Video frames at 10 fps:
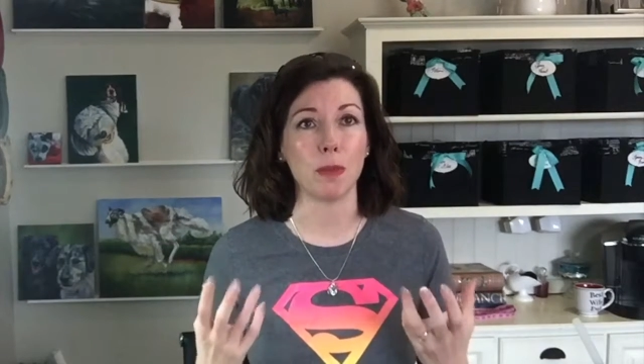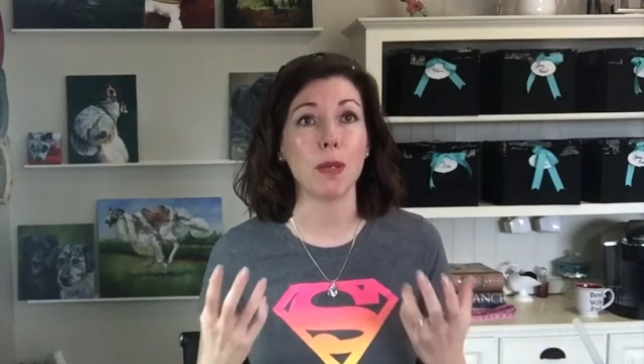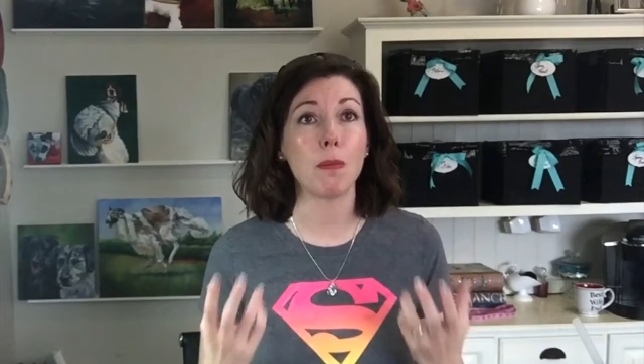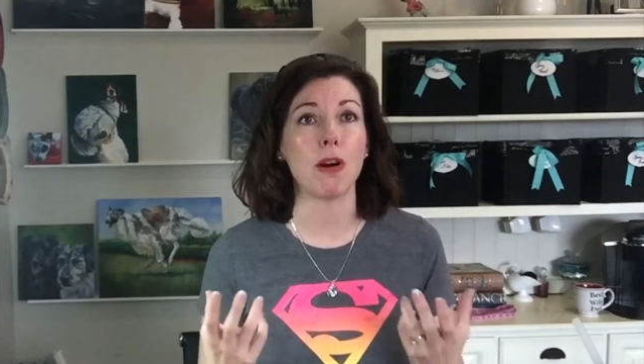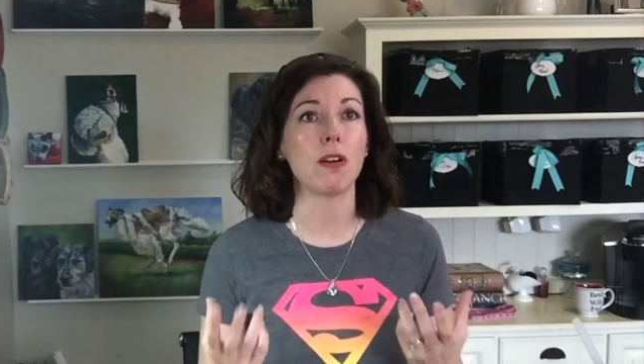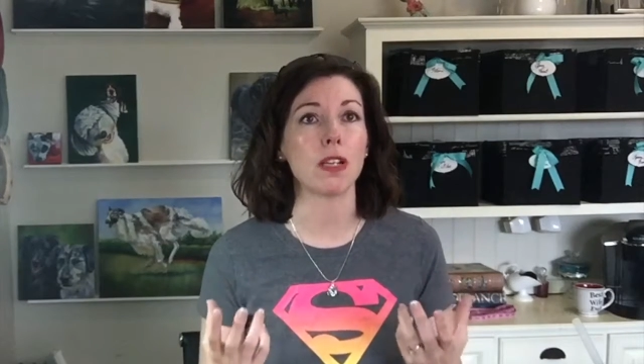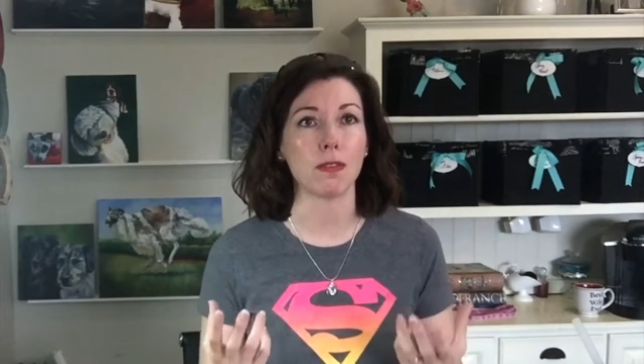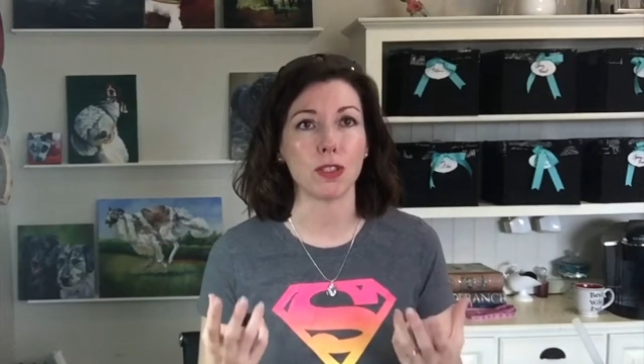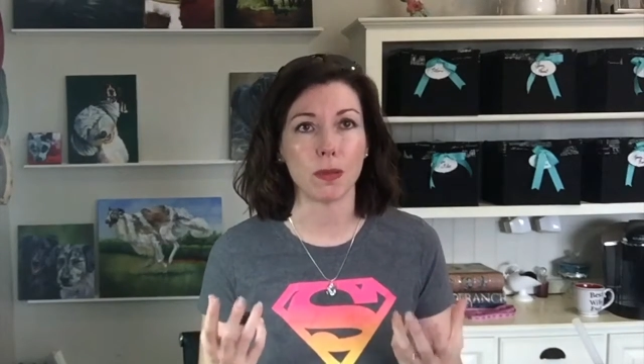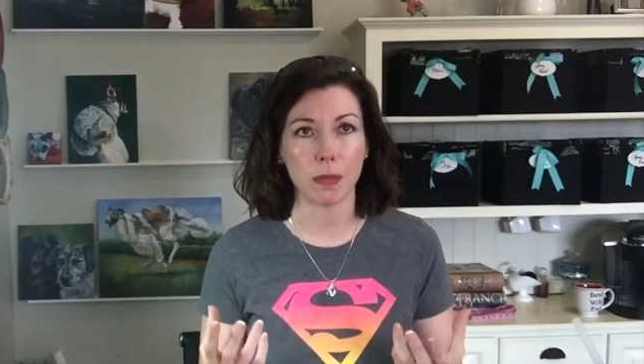be part
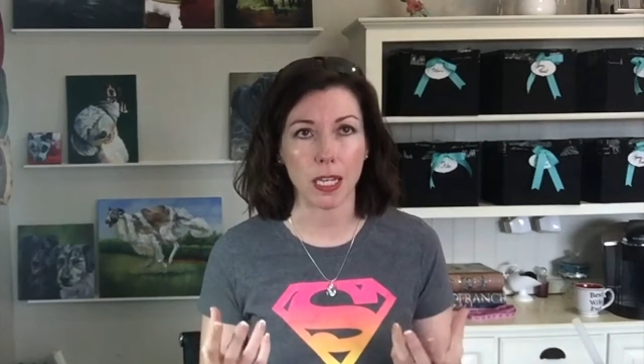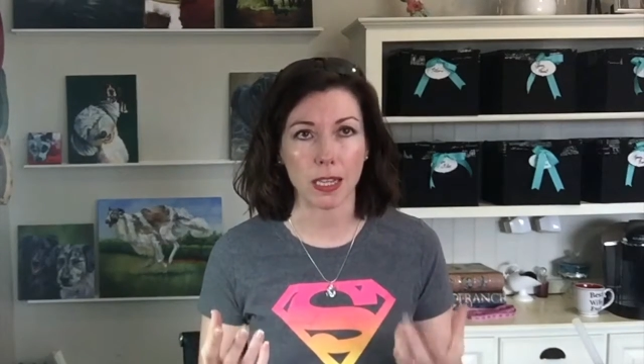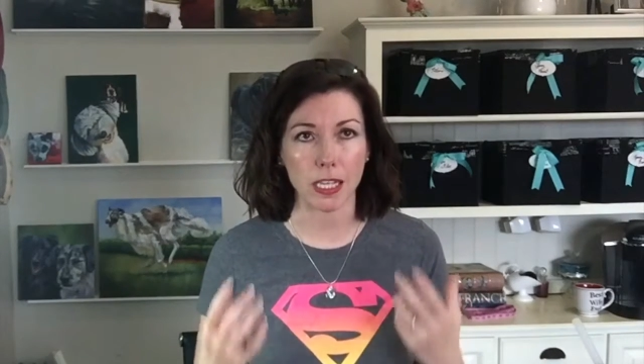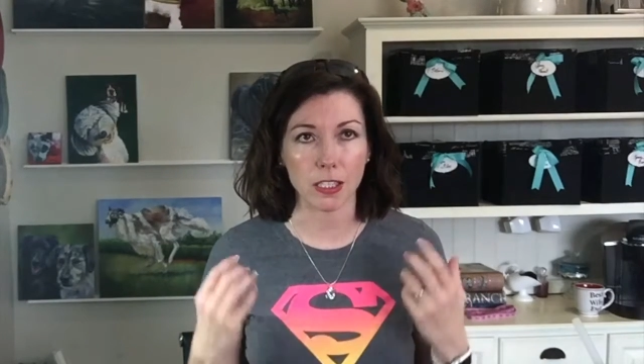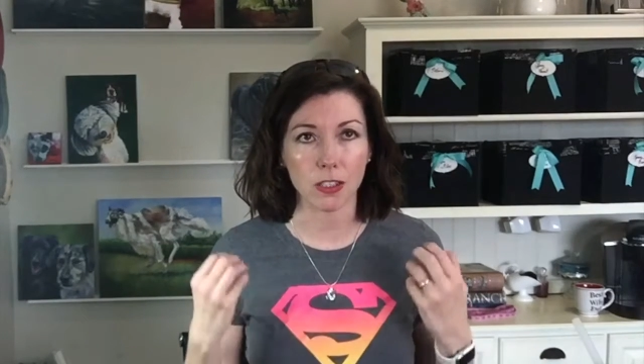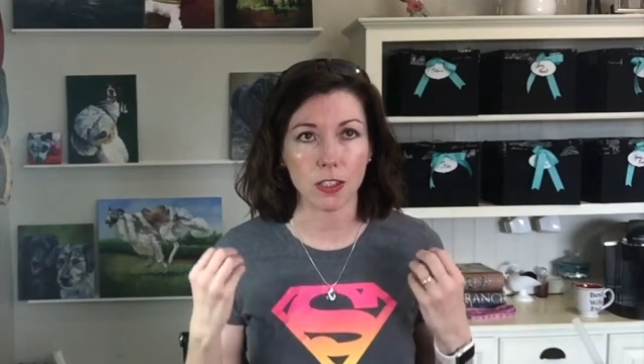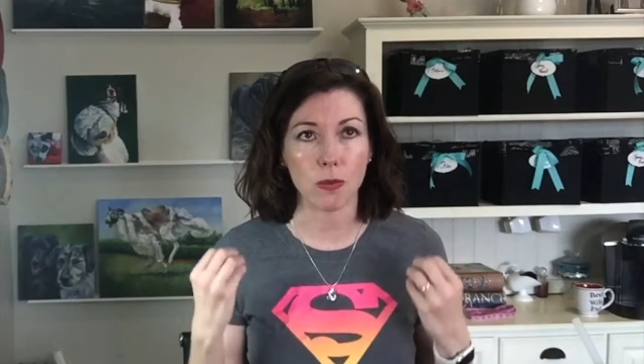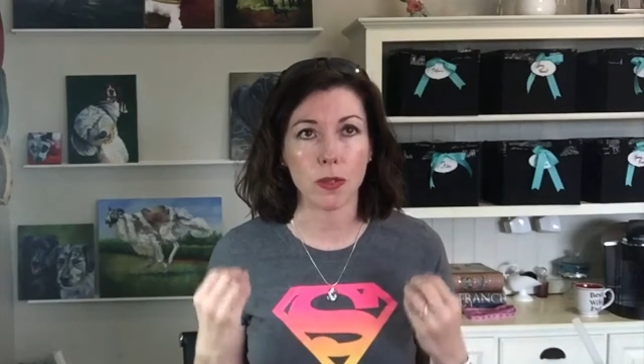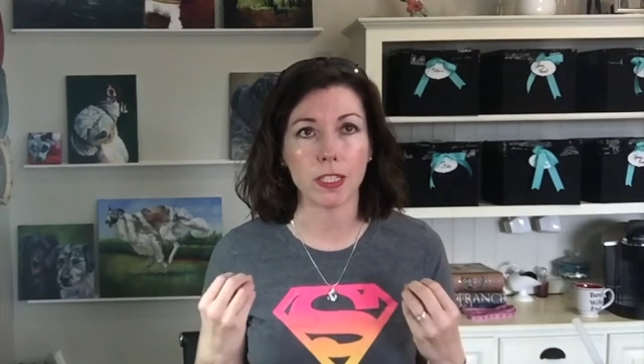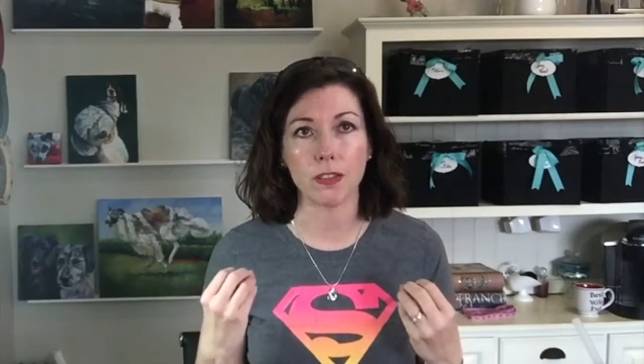of something that's
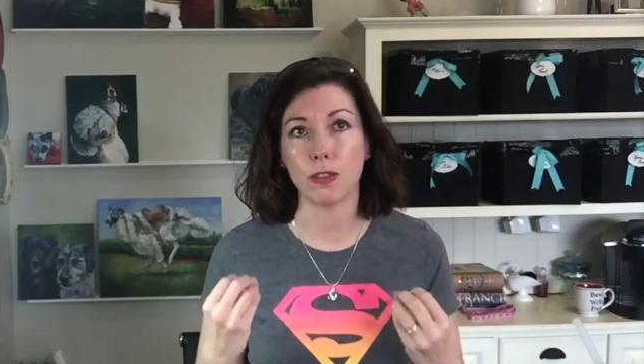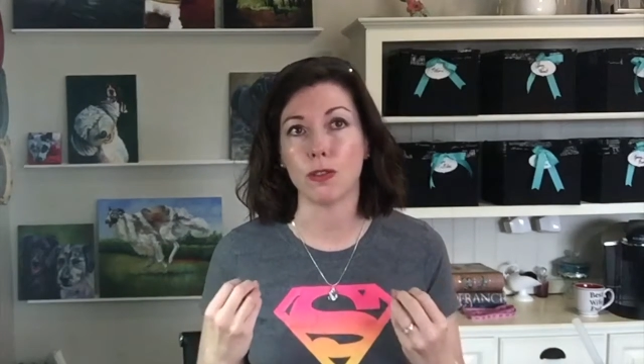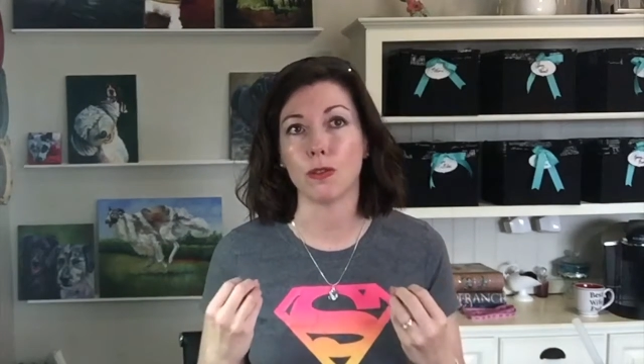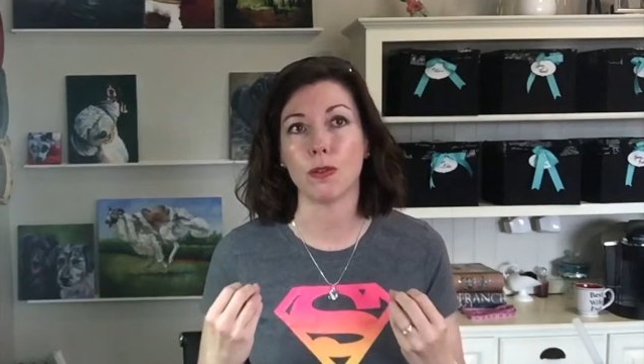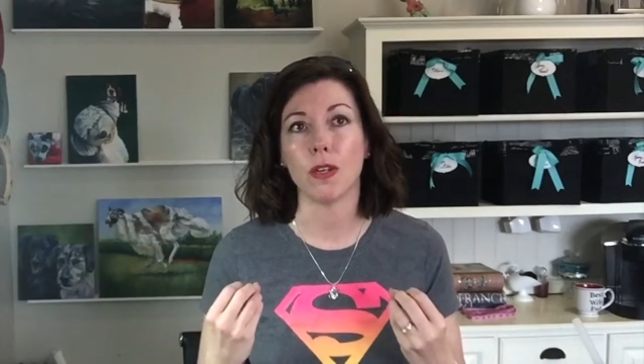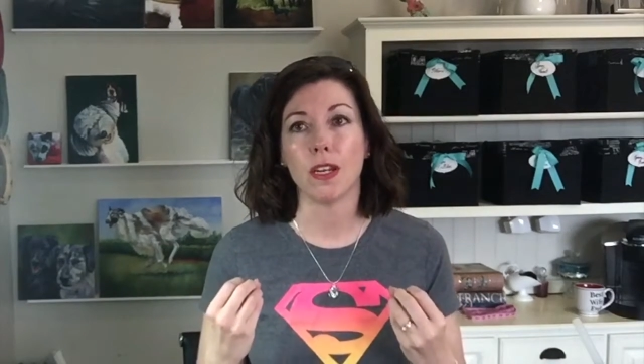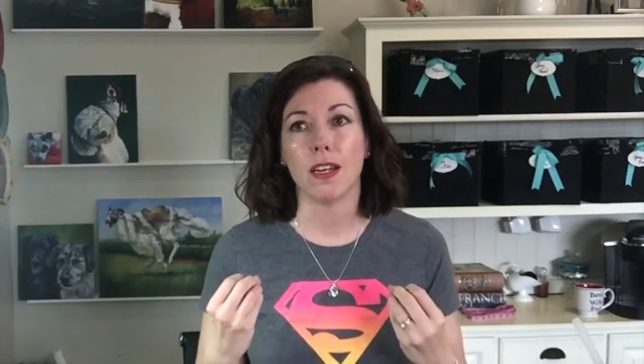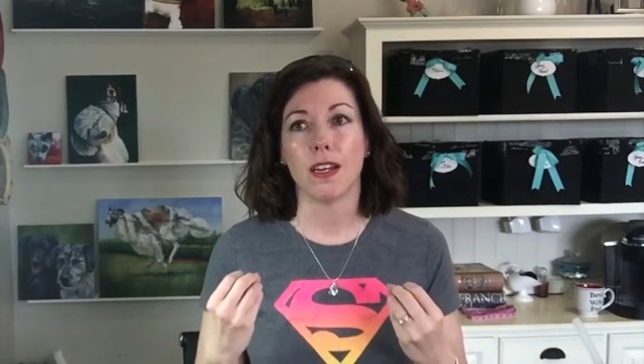going to